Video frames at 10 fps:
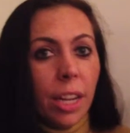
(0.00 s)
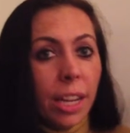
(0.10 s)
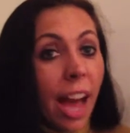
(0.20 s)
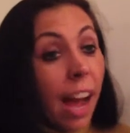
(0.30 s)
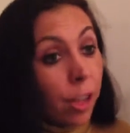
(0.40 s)

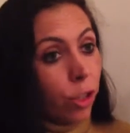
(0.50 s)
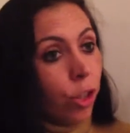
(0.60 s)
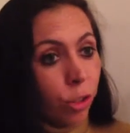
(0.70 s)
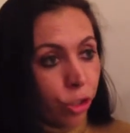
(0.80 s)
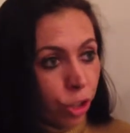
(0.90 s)
in
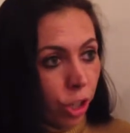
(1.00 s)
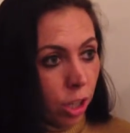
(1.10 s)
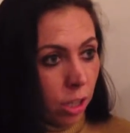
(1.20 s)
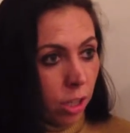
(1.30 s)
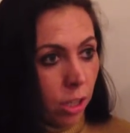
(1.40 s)
agriculture
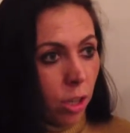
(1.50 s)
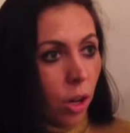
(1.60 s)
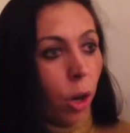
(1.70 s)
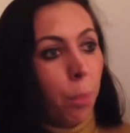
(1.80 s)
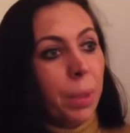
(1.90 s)

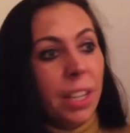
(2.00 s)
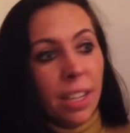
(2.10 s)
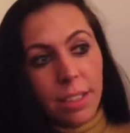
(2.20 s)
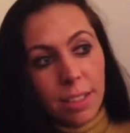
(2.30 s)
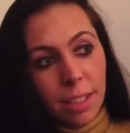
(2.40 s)
are
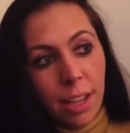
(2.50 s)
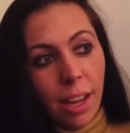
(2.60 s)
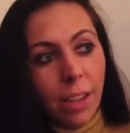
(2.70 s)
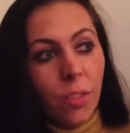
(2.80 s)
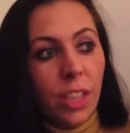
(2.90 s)
vegans,
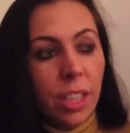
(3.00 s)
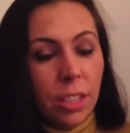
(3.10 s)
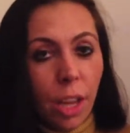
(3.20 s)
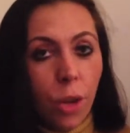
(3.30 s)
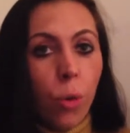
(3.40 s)
and
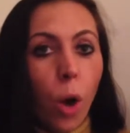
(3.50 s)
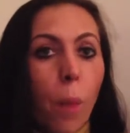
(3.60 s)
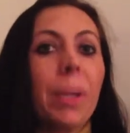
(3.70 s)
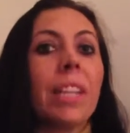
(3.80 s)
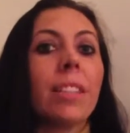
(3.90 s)
vegans that grew
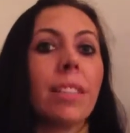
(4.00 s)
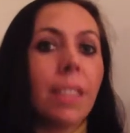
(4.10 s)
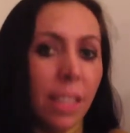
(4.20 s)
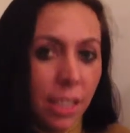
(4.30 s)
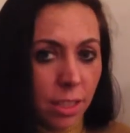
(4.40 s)
up in
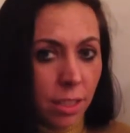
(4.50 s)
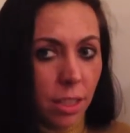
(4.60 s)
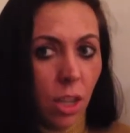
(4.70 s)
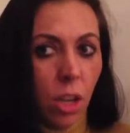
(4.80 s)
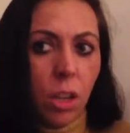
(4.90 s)
cities
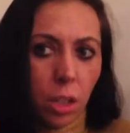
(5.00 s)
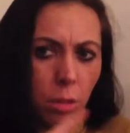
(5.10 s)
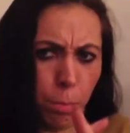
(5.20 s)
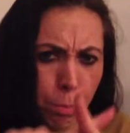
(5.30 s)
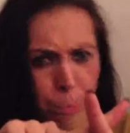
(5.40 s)
are
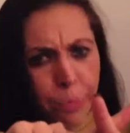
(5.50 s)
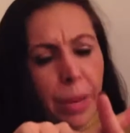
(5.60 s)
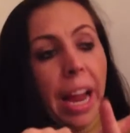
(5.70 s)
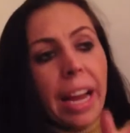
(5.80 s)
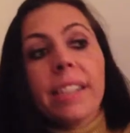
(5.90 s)

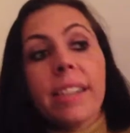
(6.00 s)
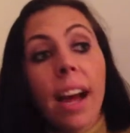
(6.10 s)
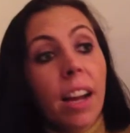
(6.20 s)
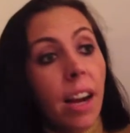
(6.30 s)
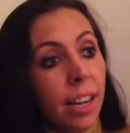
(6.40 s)

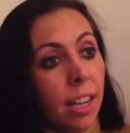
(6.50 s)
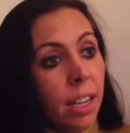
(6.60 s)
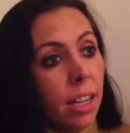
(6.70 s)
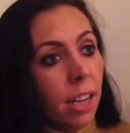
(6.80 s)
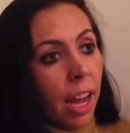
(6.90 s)
anti-honey.
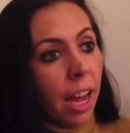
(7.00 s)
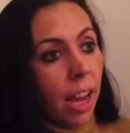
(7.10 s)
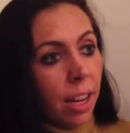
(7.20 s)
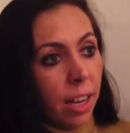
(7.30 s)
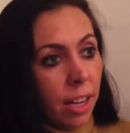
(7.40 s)

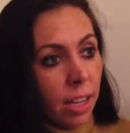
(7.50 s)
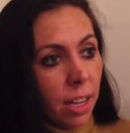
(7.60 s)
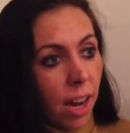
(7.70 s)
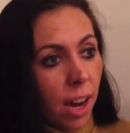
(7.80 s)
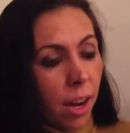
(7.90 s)
And
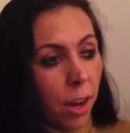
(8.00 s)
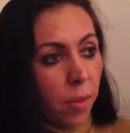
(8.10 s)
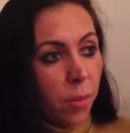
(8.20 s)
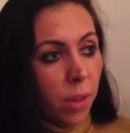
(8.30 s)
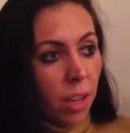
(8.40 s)

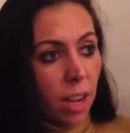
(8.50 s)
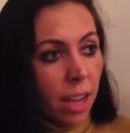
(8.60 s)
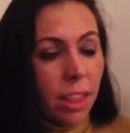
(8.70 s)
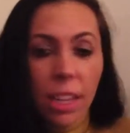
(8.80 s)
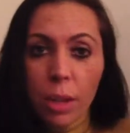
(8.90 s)

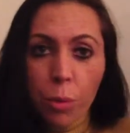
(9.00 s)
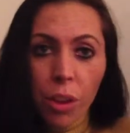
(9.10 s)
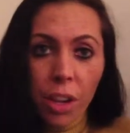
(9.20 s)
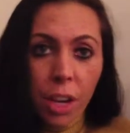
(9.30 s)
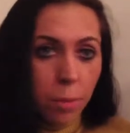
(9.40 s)
I think it
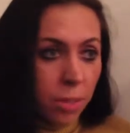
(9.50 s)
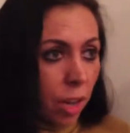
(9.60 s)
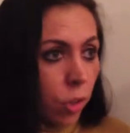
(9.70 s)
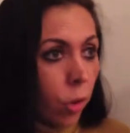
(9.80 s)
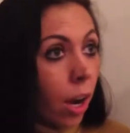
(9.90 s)
really comes
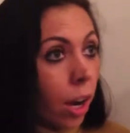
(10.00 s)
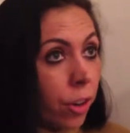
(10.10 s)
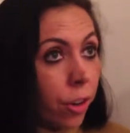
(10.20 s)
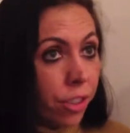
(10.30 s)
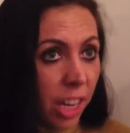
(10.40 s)
down to an
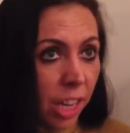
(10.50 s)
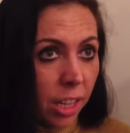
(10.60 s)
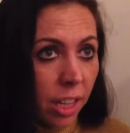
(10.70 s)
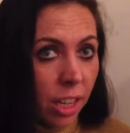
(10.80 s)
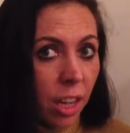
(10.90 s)

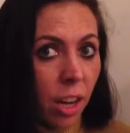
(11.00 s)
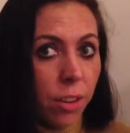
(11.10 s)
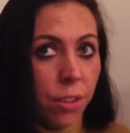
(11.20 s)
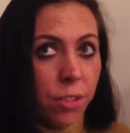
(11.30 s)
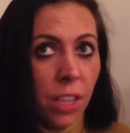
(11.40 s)
understanding of